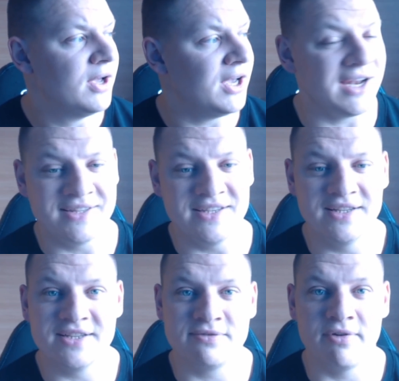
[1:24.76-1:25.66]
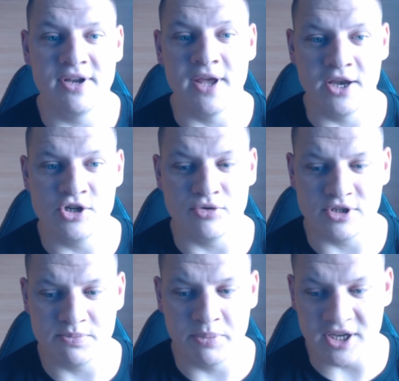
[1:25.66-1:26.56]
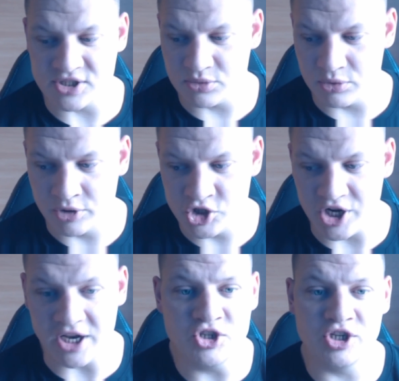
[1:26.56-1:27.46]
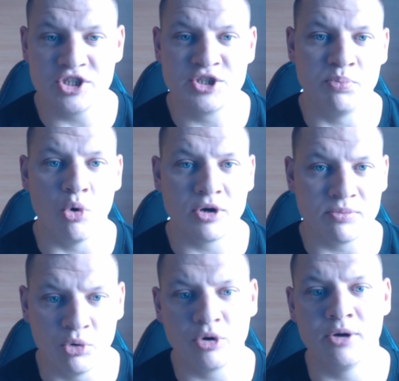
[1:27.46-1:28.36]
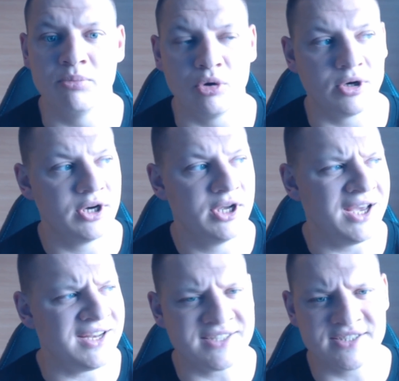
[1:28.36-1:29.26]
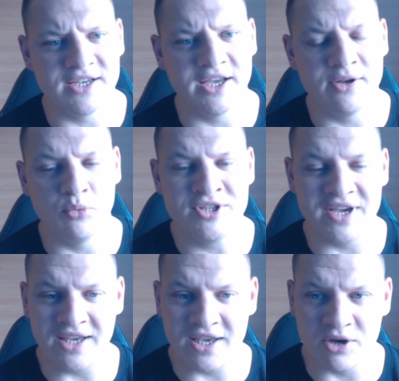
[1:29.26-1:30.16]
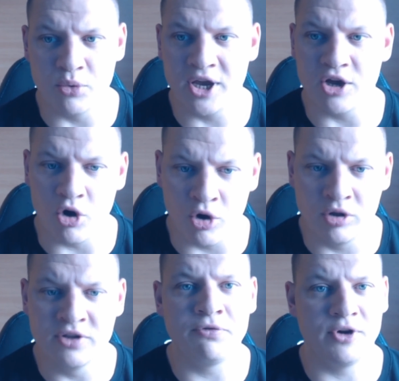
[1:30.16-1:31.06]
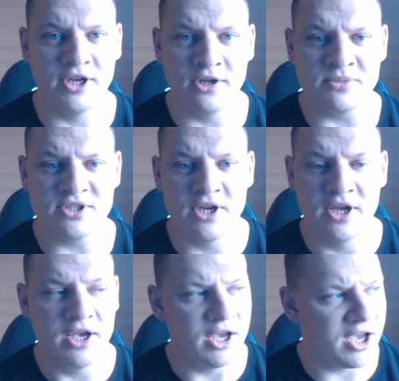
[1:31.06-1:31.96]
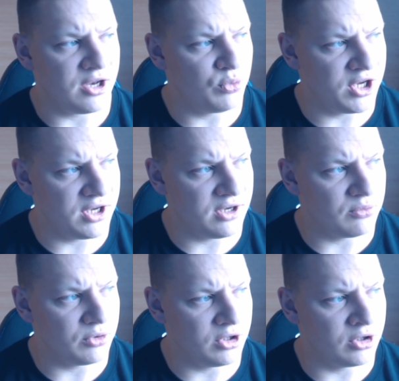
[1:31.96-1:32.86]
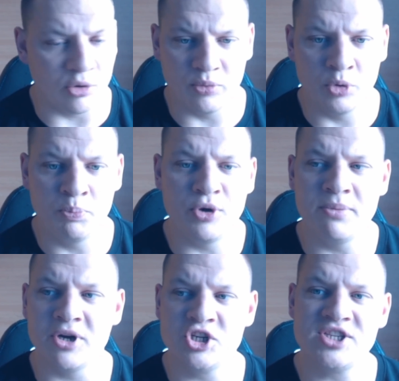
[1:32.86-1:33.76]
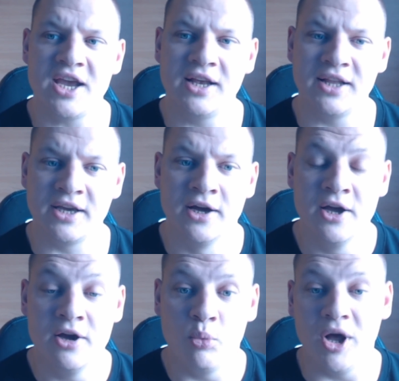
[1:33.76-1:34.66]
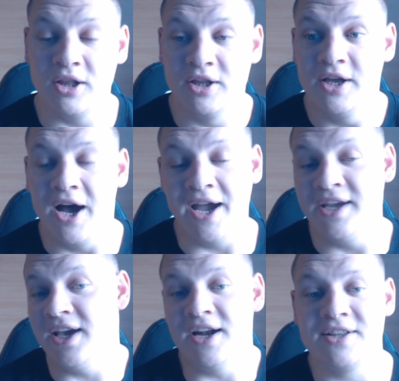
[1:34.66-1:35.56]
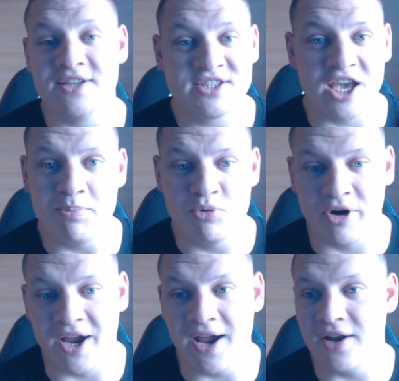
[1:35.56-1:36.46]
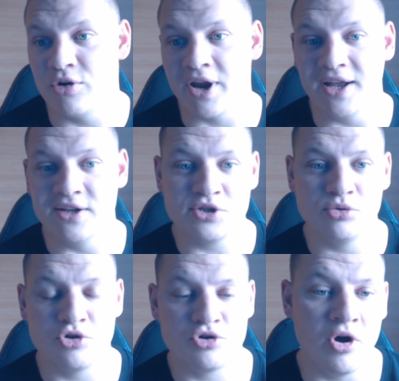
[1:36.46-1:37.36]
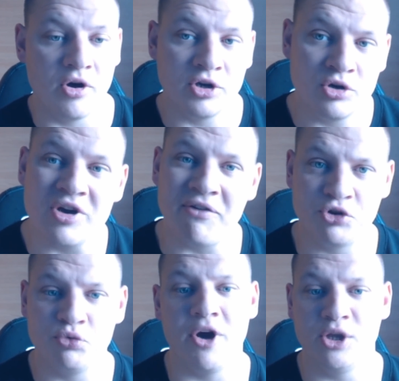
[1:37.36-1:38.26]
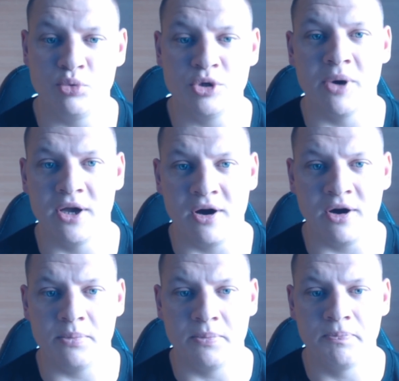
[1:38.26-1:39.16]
And I think that's very dangerous because we're changing sport more and more, and we're taking away all the freedoms, and we're pretty much saying like, well, I cannot escape your hand. Your hand is too strong. You have to fight with my arm.